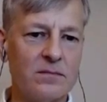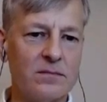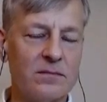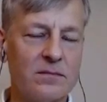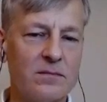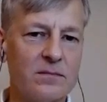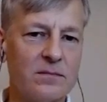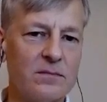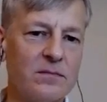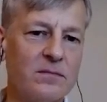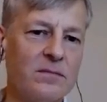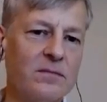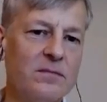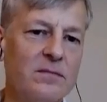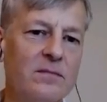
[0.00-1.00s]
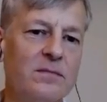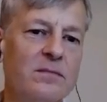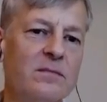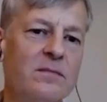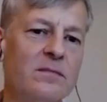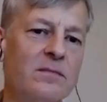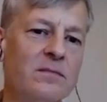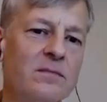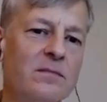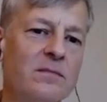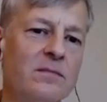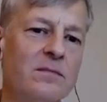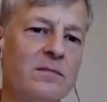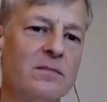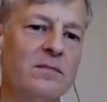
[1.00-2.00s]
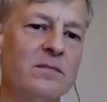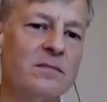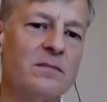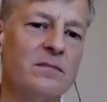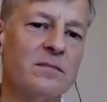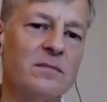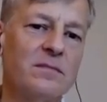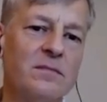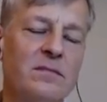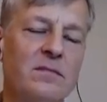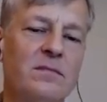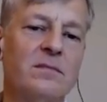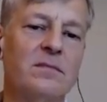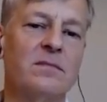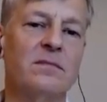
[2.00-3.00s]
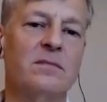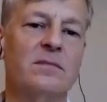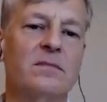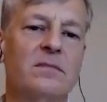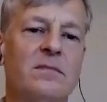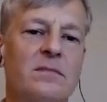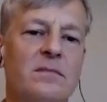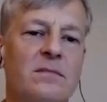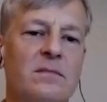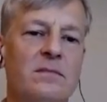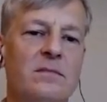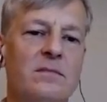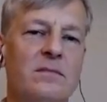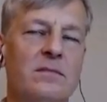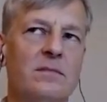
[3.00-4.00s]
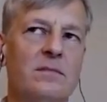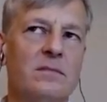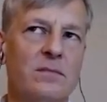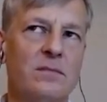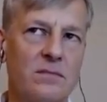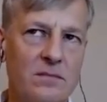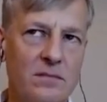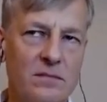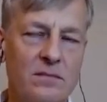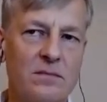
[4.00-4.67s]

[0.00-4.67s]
This person isn't speaking.